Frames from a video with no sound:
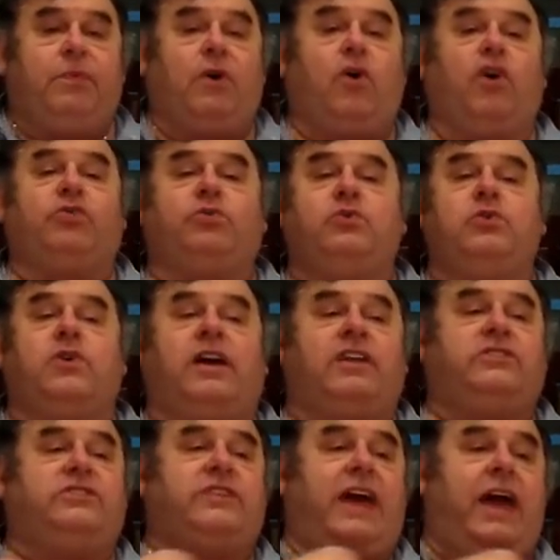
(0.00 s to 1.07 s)
because when you
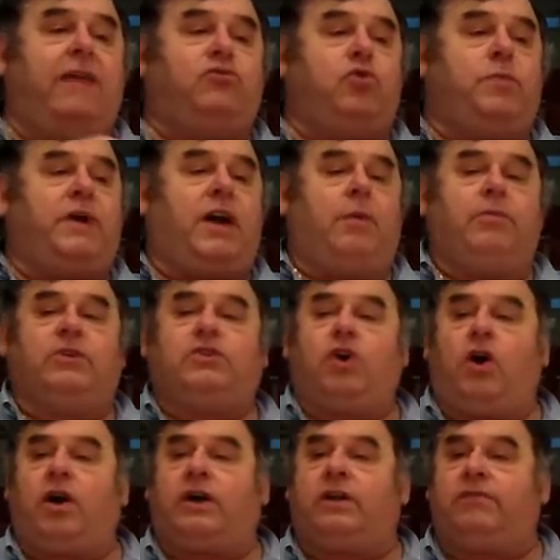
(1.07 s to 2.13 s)
get saved, you become a
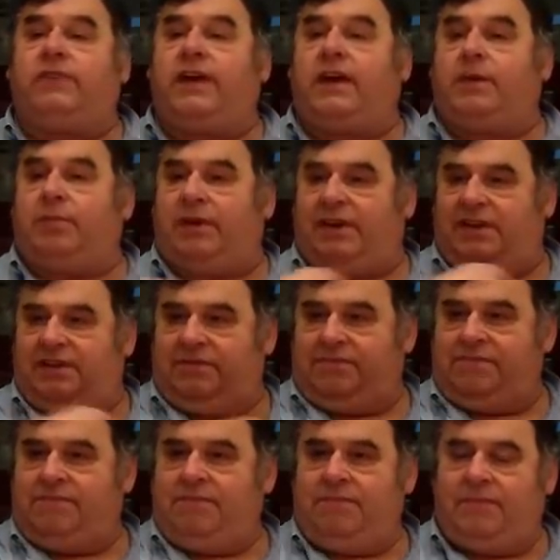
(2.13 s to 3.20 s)
target of the enemy.
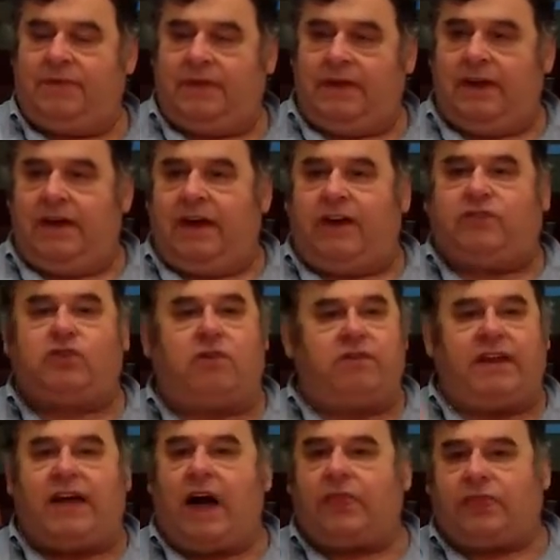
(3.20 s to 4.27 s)
He's
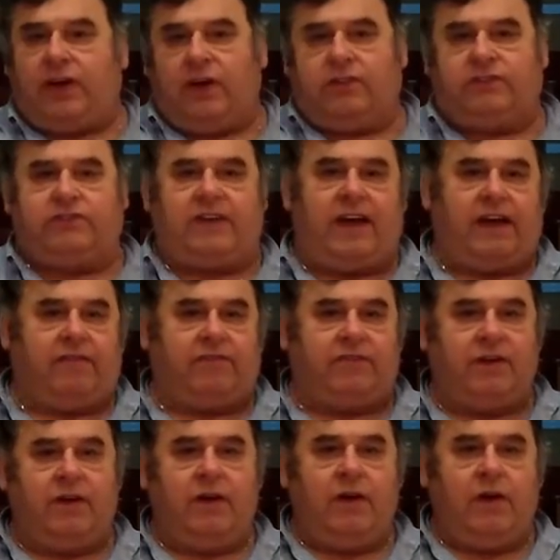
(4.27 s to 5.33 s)
already got the
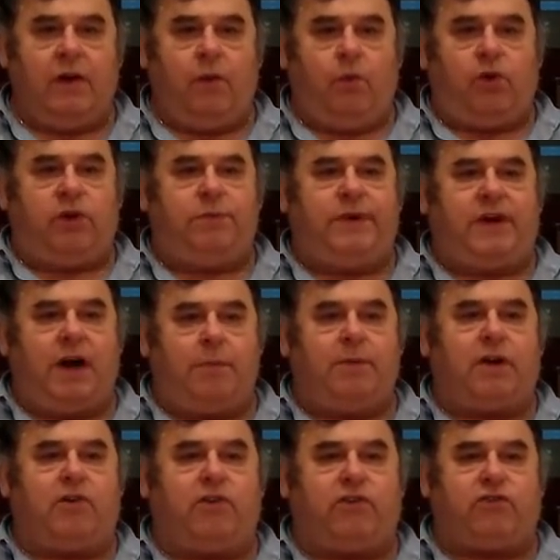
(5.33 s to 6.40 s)
unsaved. When you
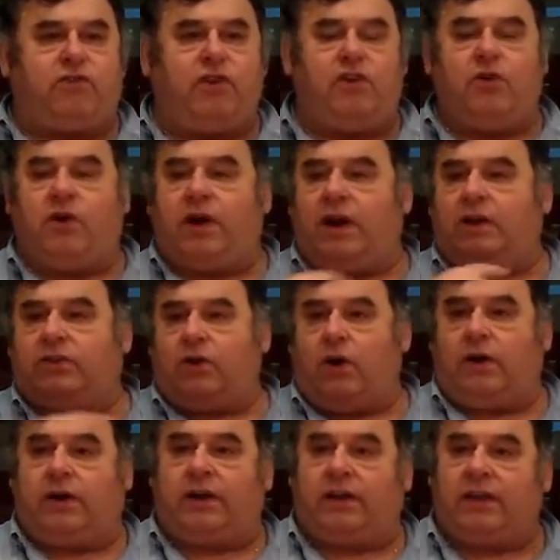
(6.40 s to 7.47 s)
become a Christian, you get a
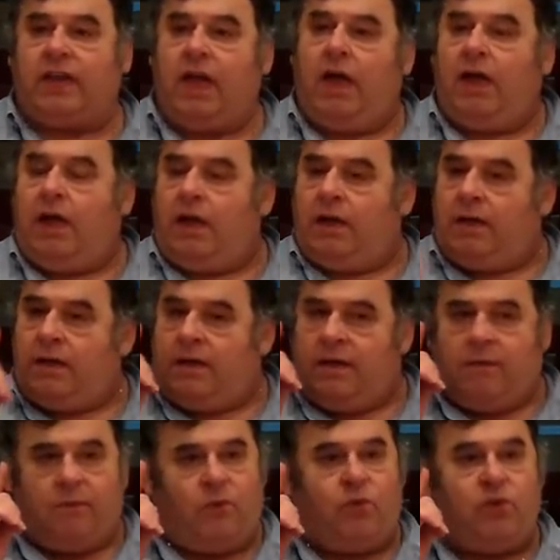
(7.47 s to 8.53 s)
target.
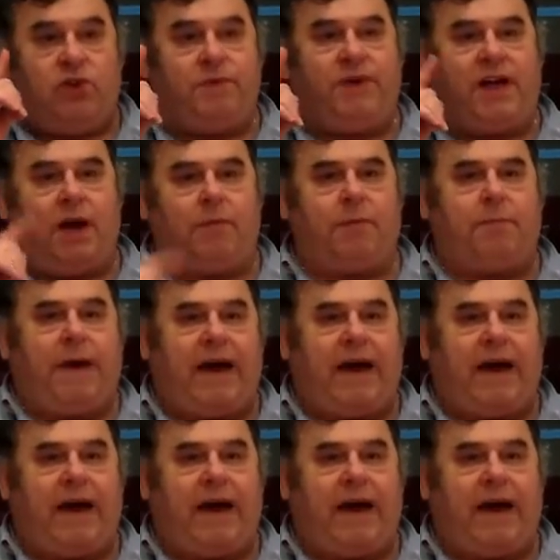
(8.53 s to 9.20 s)
When you become